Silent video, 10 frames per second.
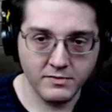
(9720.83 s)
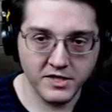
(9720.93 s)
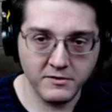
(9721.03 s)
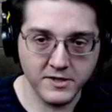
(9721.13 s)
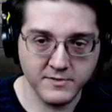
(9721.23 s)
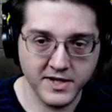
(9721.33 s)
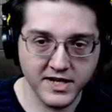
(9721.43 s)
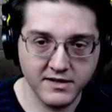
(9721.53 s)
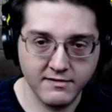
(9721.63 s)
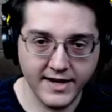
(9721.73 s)
Especially once we
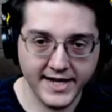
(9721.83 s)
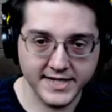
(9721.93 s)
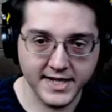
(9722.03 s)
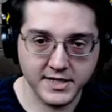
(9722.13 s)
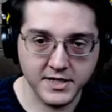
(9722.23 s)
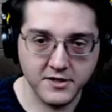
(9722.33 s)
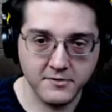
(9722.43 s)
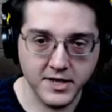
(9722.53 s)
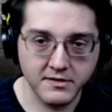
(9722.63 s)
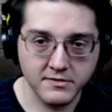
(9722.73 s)
get access
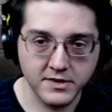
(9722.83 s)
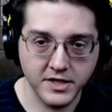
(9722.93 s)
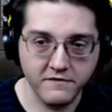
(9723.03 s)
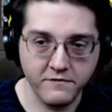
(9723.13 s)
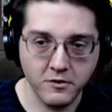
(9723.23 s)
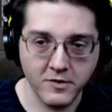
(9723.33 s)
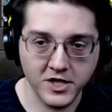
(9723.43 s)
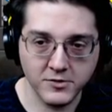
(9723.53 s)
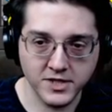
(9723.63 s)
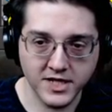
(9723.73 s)
to, uh, you know, four
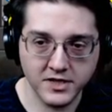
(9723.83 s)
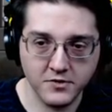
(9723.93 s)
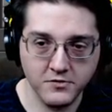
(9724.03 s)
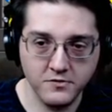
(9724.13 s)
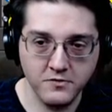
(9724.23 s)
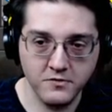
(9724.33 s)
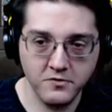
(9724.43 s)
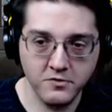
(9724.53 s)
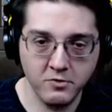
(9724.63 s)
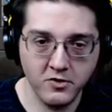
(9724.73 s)
module slots.
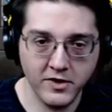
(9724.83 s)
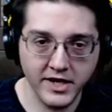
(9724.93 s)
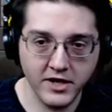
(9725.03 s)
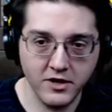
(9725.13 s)
Ooh, boy.